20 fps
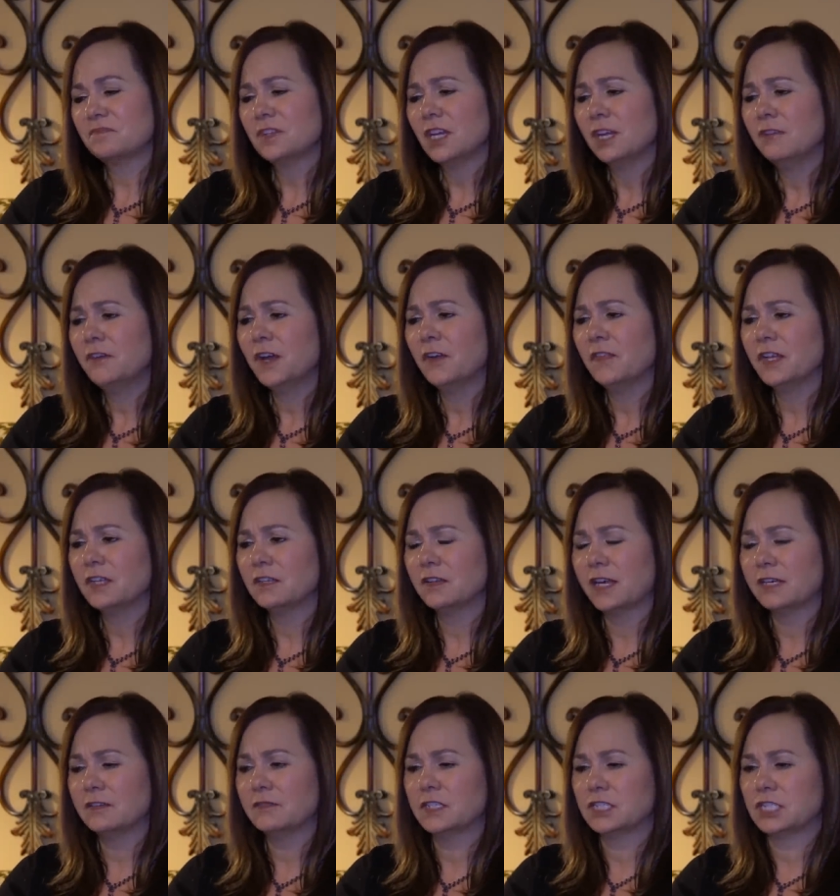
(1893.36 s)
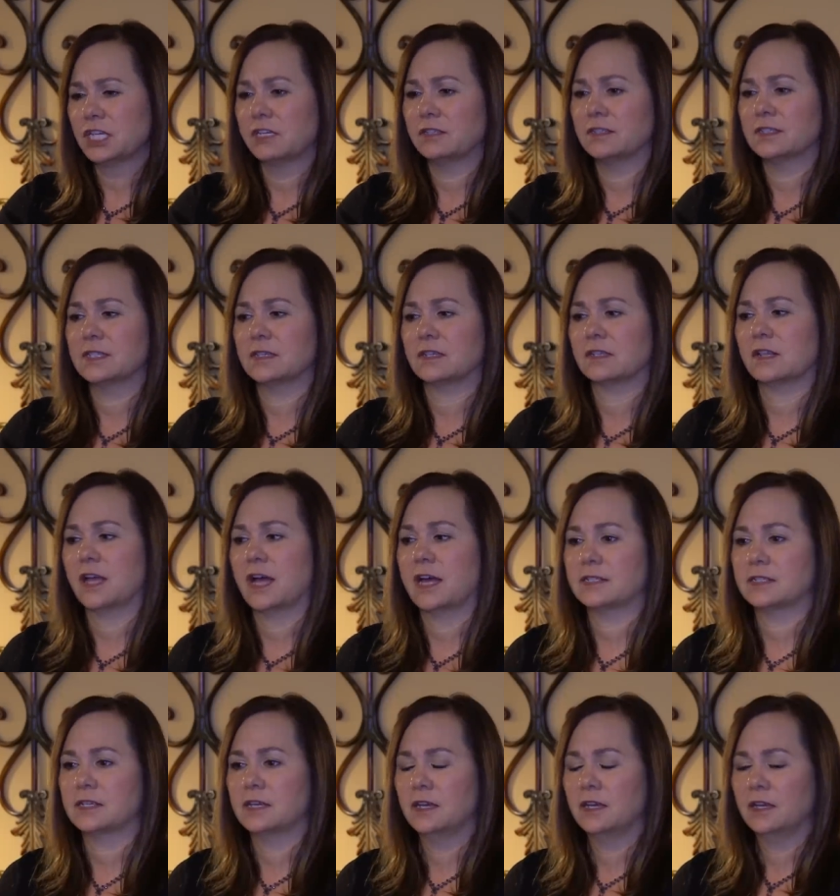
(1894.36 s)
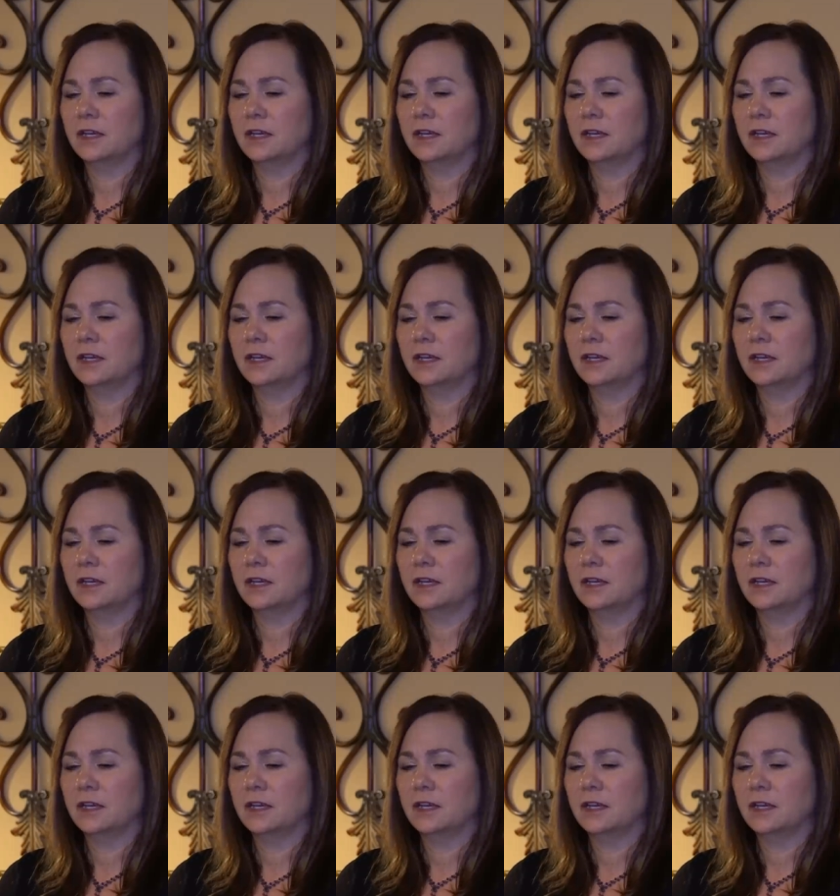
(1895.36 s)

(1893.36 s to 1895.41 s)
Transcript: I found that a lot of the channels in the class